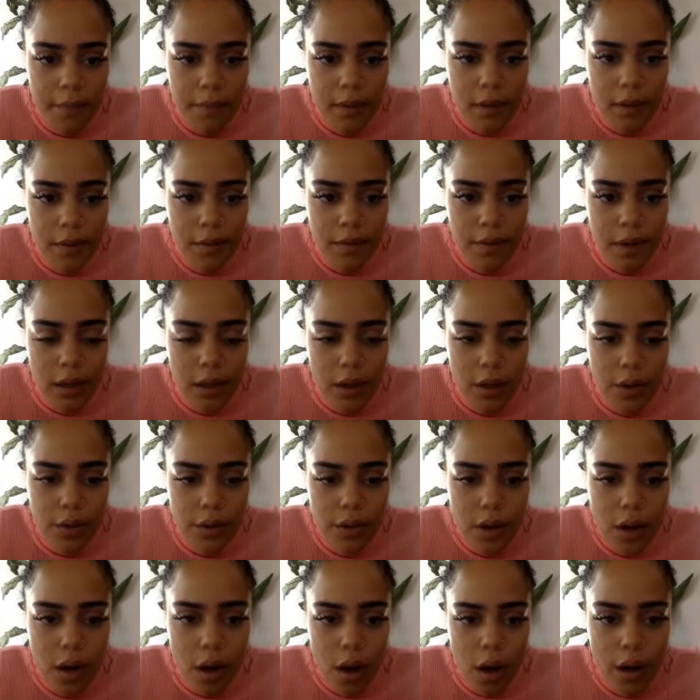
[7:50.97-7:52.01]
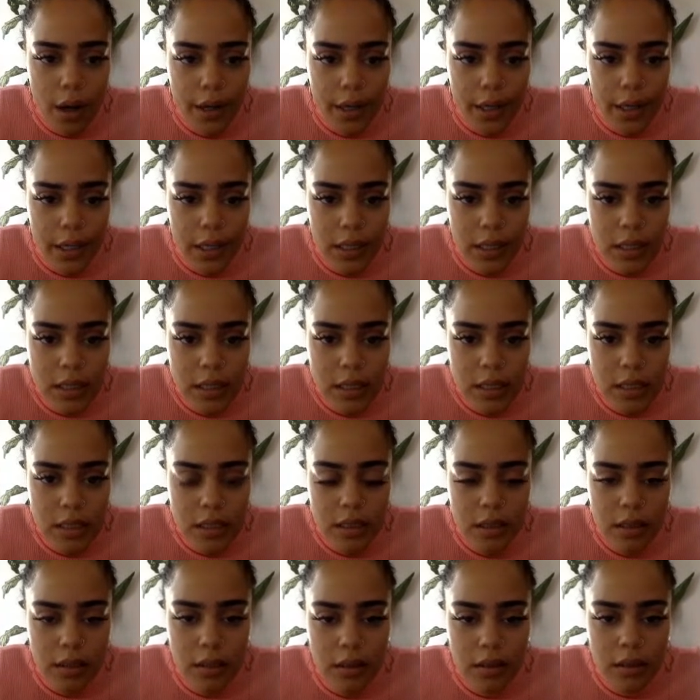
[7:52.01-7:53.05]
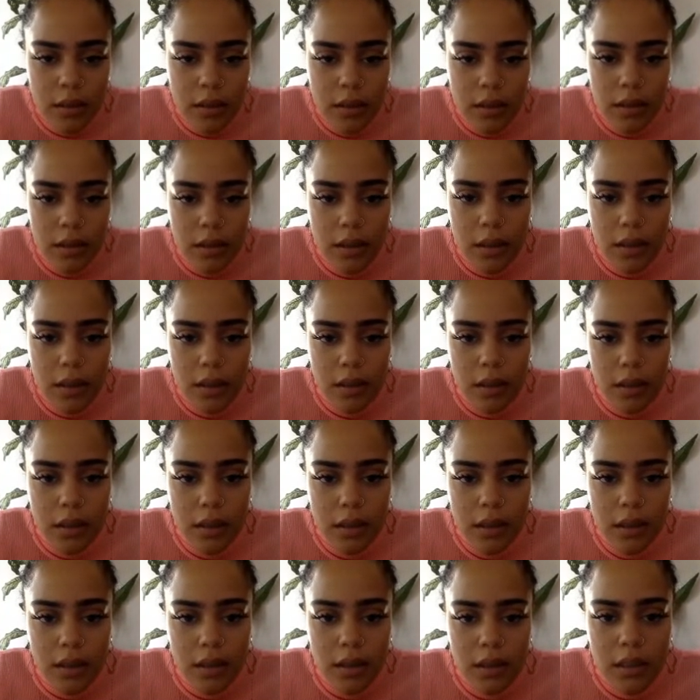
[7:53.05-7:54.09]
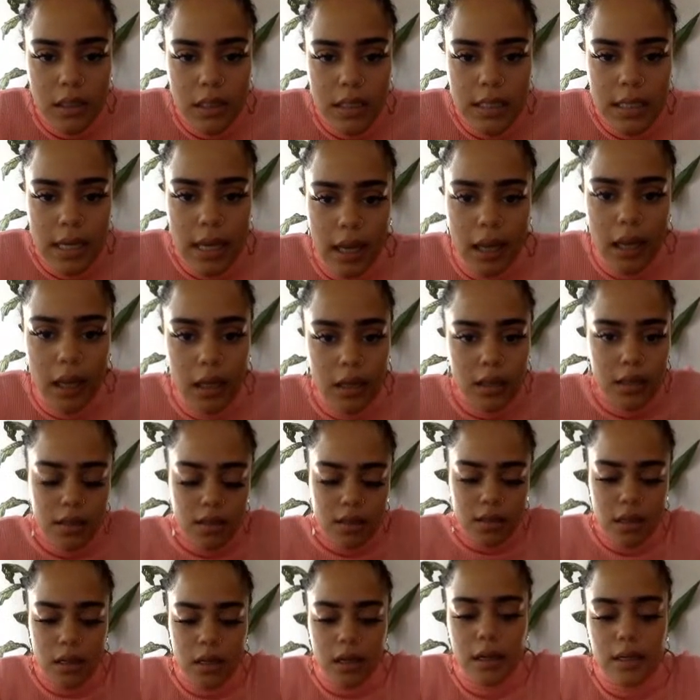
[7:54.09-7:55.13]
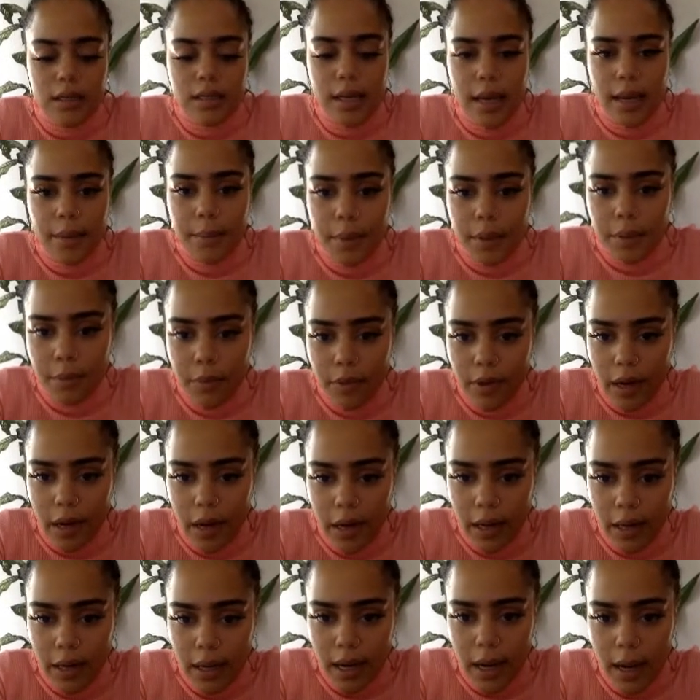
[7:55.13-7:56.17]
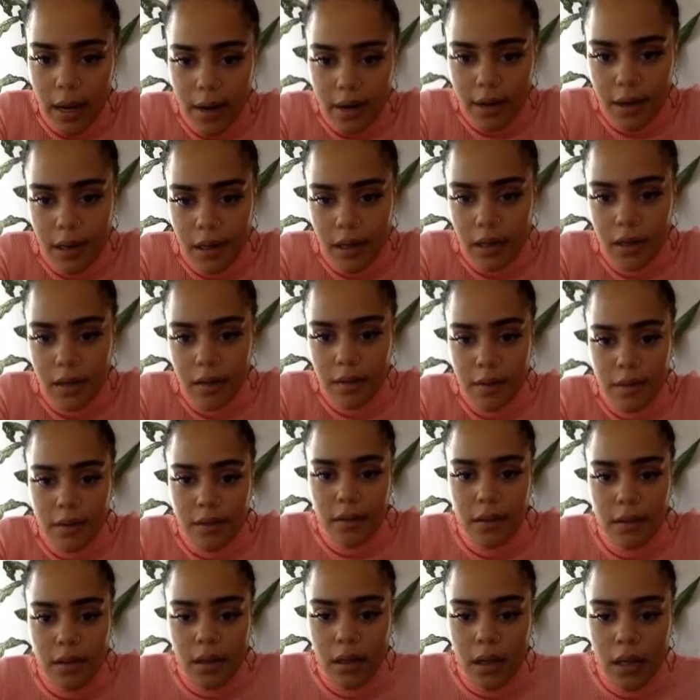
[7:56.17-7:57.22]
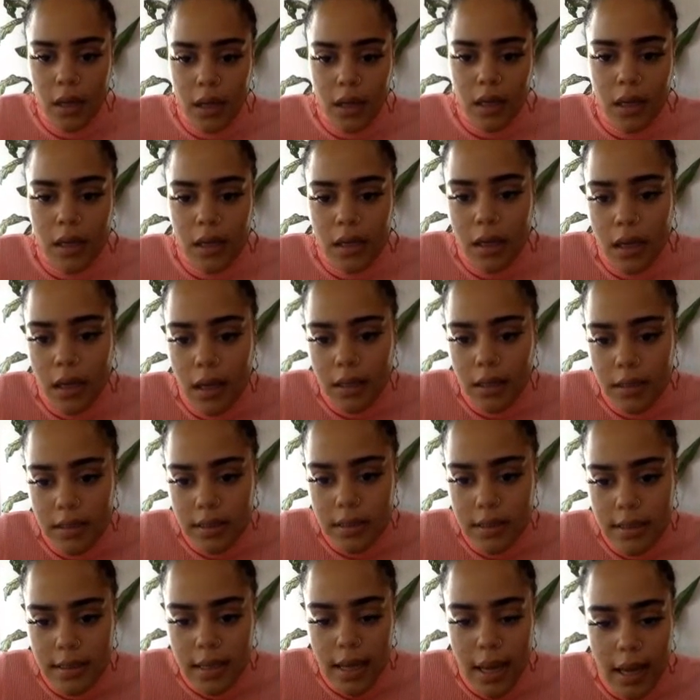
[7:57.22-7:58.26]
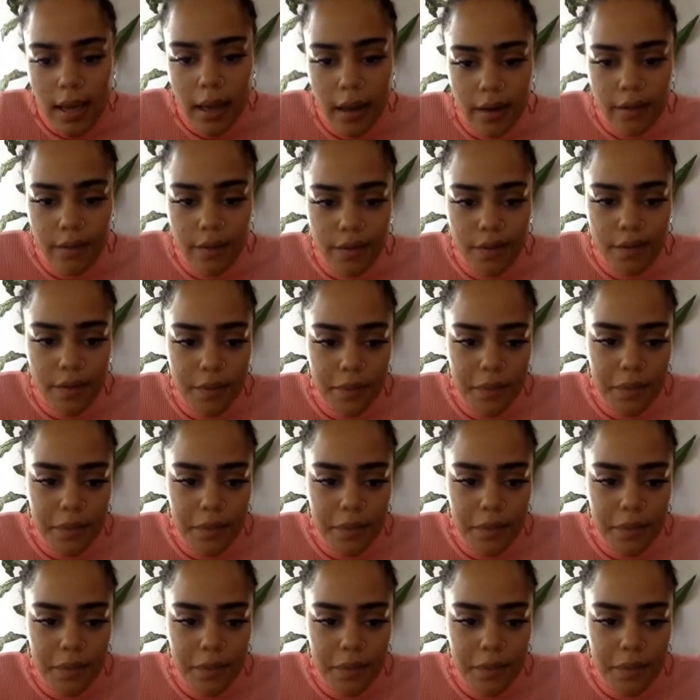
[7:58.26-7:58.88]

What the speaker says: If I go to artist, contains, and I type in Mariah Carey and save,